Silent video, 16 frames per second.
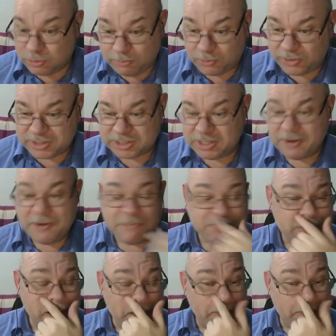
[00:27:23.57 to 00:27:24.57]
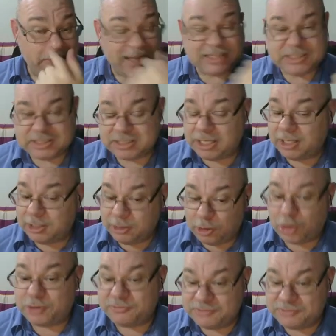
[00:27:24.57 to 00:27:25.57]
points. That's a
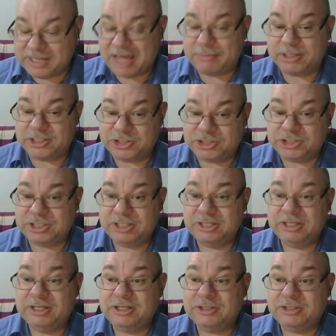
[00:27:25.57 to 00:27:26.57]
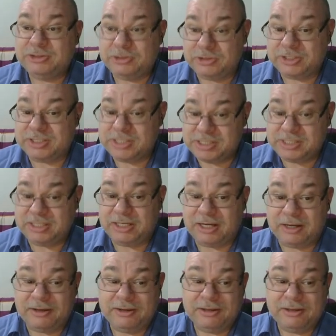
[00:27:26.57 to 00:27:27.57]
lot of damage to consider